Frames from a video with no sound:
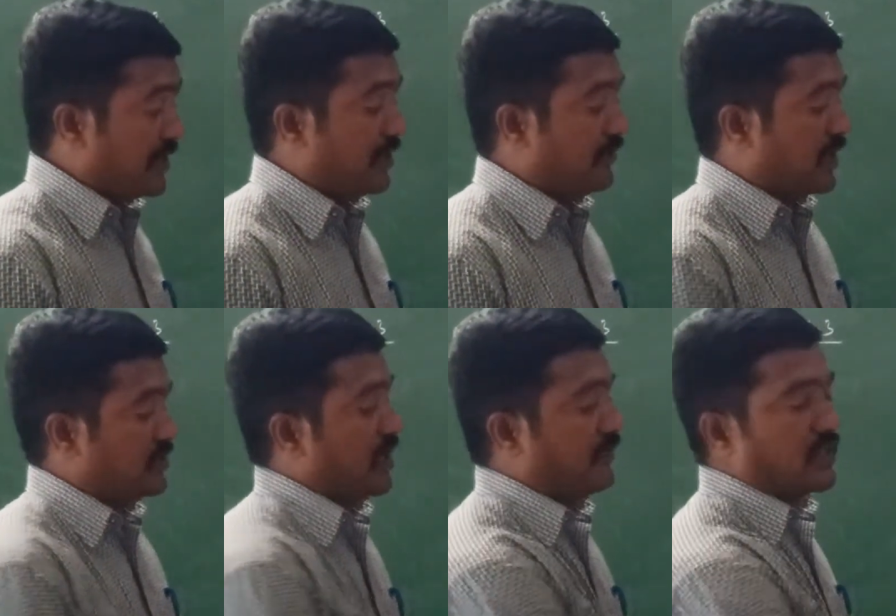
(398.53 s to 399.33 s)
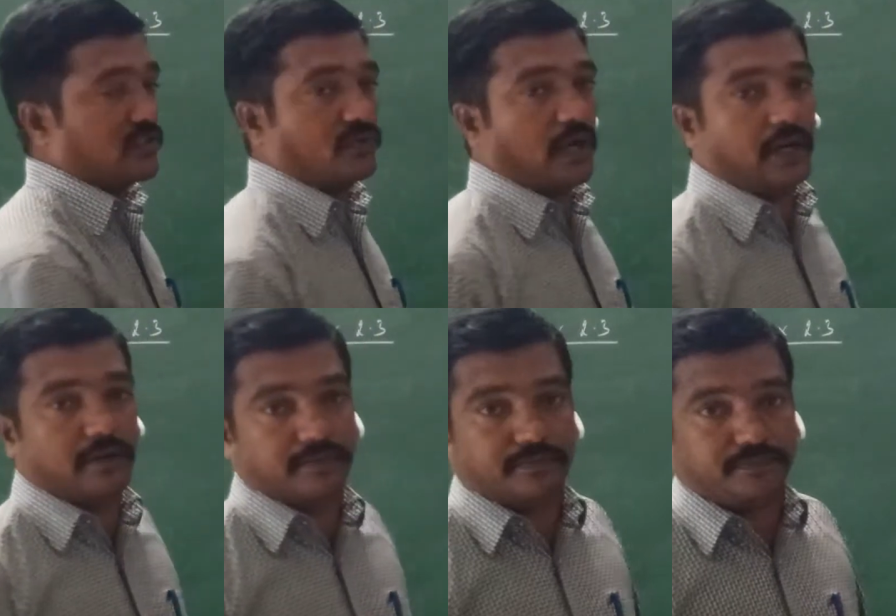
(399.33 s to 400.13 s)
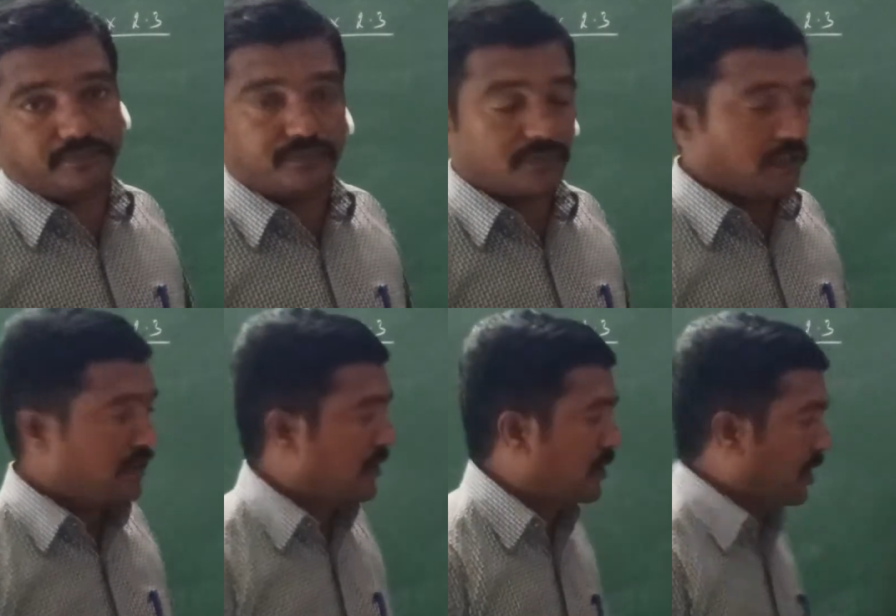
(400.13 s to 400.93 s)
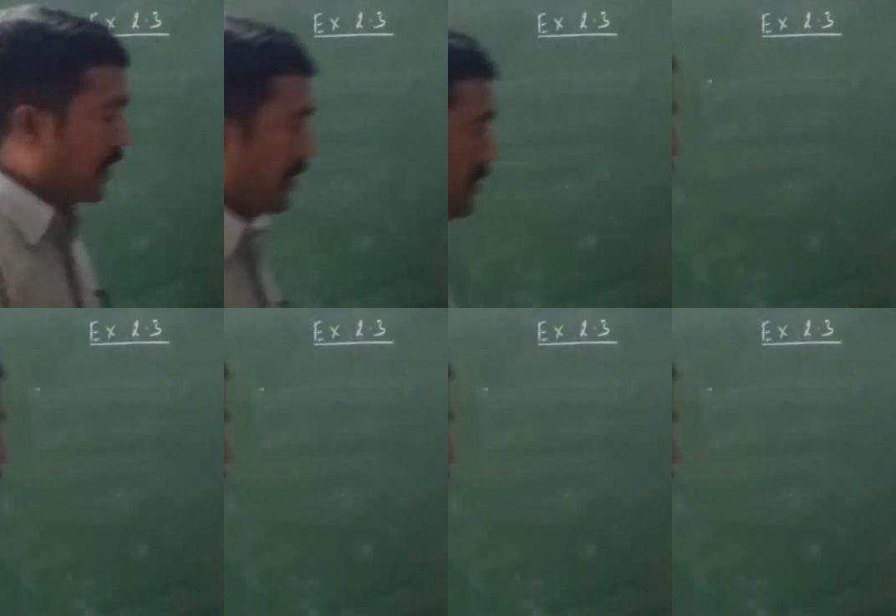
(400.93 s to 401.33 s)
inverse of this one. Okay.